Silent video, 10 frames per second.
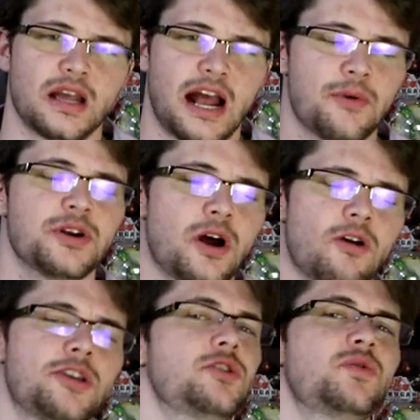I would
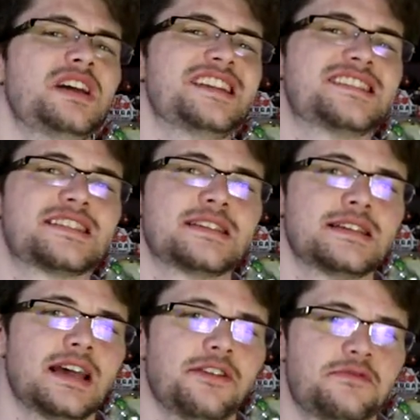argue it's
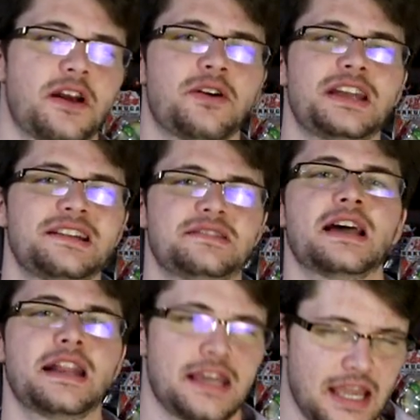a very
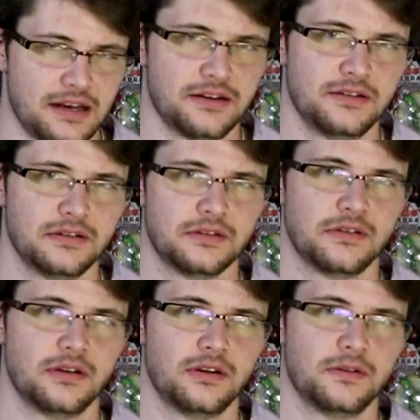dedicated
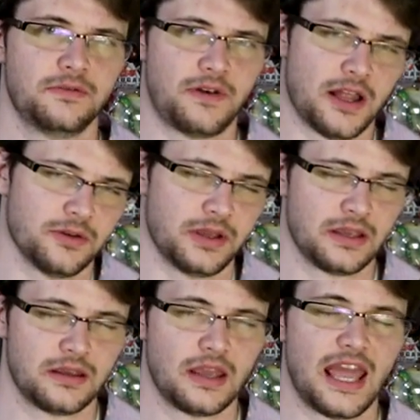following.
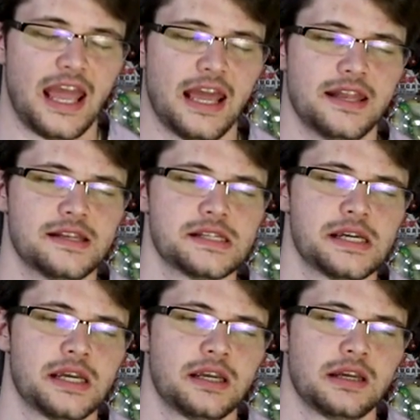And
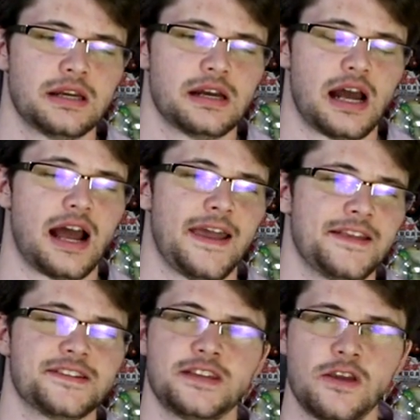I
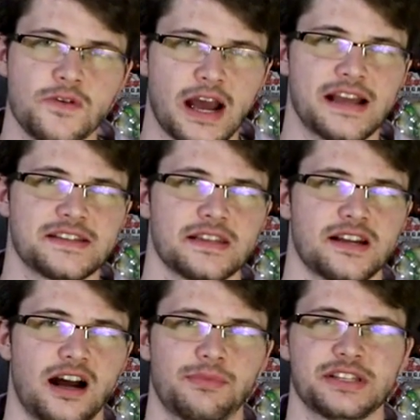see you guys in the
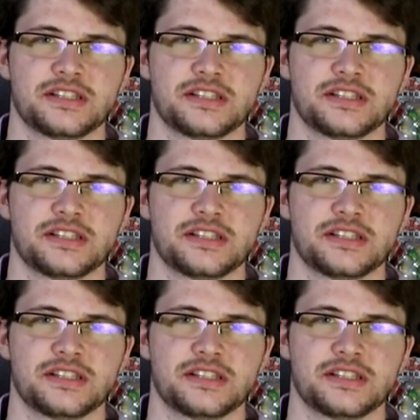comments